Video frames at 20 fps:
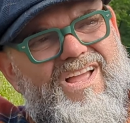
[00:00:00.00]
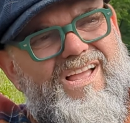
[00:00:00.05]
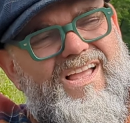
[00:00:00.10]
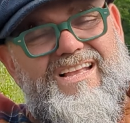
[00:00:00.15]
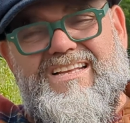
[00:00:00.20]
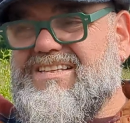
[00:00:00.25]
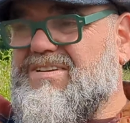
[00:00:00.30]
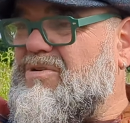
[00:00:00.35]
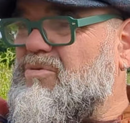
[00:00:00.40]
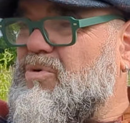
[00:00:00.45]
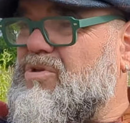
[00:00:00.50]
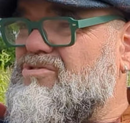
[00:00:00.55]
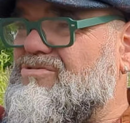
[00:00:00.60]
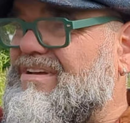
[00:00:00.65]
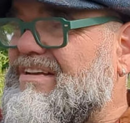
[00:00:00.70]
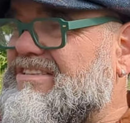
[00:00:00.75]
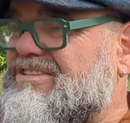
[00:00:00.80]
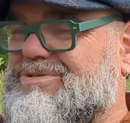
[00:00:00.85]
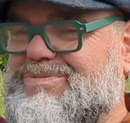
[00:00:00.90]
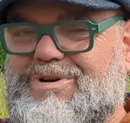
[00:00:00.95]
That's one of the
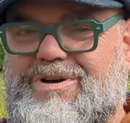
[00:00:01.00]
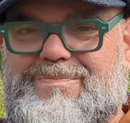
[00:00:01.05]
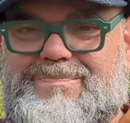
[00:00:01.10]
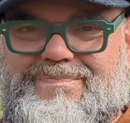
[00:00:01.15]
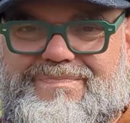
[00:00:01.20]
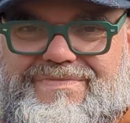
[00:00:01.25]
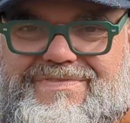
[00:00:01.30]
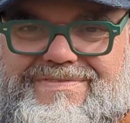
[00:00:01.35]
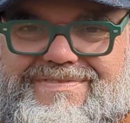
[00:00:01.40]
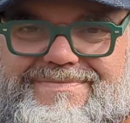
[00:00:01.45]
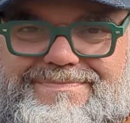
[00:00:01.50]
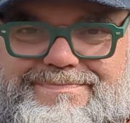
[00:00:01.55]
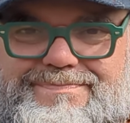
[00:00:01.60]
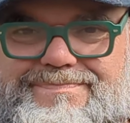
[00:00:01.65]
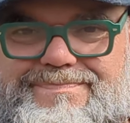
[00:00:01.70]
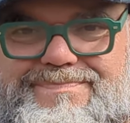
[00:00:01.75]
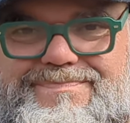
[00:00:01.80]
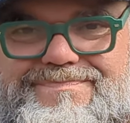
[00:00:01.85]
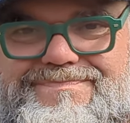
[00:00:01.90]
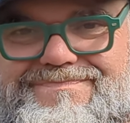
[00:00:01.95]
reasons why I've
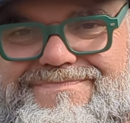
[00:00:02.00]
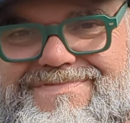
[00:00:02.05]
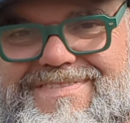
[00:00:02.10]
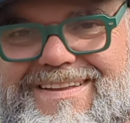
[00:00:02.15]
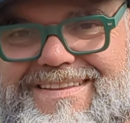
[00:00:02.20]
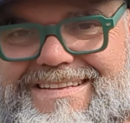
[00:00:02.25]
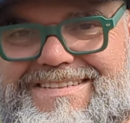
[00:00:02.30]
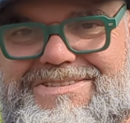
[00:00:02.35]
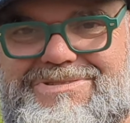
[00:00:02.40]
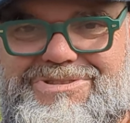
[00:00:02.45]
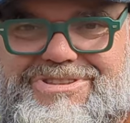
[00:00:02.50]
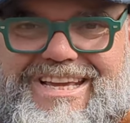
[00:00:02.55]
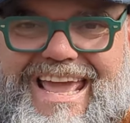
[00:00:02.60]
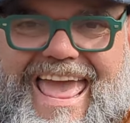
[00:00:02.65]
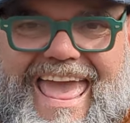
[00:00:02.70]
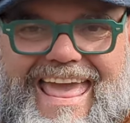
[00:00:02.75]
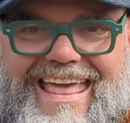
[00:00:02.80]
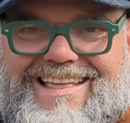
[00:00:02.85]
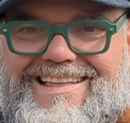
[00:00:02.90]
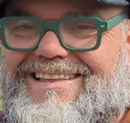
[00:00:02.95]
done this little
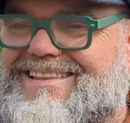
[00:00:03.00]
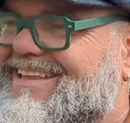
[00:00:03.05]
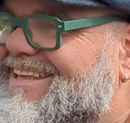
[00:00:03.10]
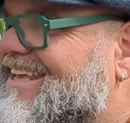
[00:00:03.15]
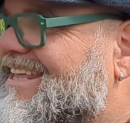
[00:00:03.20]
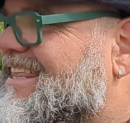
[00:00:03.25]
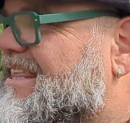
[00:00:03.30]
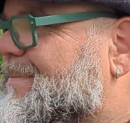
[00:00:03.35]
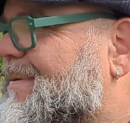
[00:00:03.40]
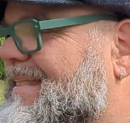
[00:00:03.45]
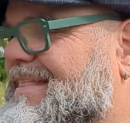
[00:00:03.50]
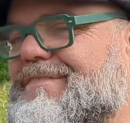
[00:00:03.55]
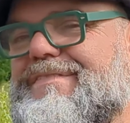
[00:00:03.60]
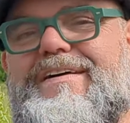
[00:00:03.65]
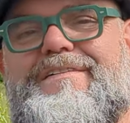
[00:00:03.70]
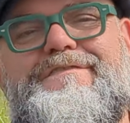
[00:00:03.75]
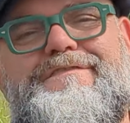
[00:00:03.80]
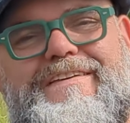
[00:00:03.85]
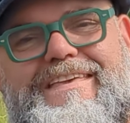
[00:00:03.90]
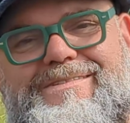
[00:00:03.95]
chair in the middle of
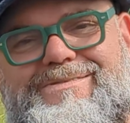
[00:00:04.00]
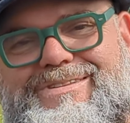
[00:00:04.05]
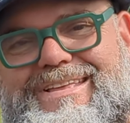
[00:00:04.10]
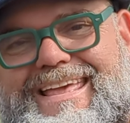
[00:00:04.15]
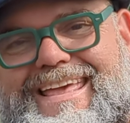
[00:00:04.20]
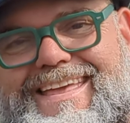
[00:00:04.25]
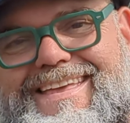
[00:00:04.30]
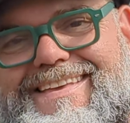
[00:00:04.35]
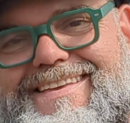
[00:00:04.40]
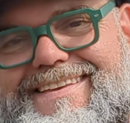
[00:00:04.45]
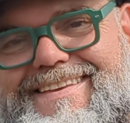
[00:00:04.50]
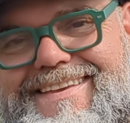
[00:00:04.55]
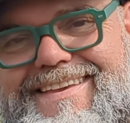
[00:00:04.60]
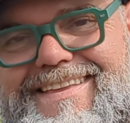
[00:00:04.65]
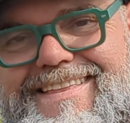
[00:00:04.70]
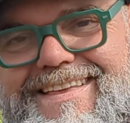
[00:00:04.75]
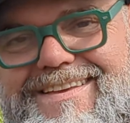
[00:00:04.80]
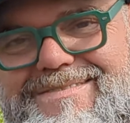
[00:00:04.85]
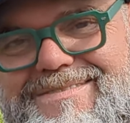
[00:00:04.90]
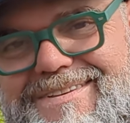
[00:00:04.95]
our field here,
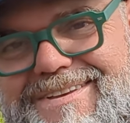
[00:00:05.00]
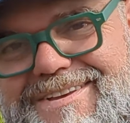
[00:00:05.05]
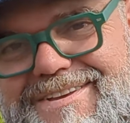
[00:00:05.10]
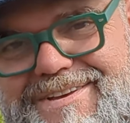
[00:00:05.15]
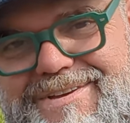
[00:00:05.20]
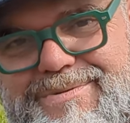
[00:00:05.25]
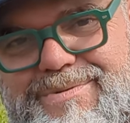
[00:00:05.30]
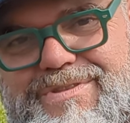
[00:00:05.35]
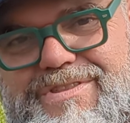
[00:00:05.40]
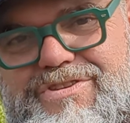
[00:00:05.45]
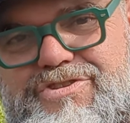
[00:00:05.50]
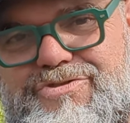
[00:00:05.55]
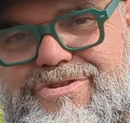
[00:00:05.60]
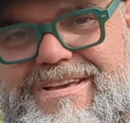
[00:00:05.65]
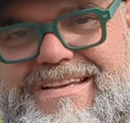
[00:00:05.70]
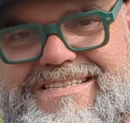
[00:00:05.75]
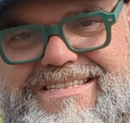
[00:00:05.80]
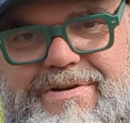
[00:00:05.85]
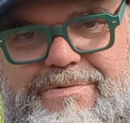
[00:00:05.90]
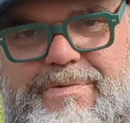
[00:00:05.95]
with the
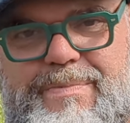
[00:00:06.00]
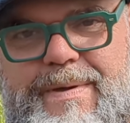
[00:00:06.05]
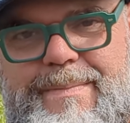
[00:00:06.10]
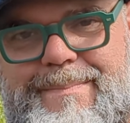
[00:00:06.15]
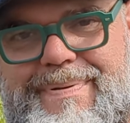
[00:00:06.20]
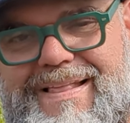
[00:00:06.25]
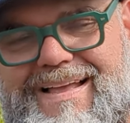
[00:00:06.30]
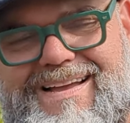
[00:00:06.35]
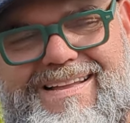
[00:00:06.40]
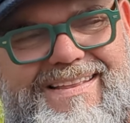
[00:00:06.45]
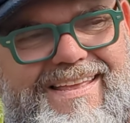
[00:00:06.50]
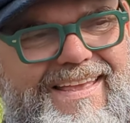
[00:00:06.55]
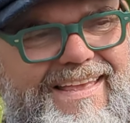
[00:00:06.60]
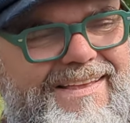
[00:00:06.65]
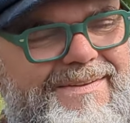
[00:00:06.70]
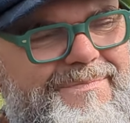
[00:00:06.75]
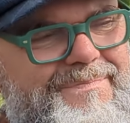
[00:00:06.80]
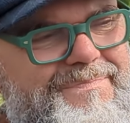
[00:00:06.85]
trees that we've been planting.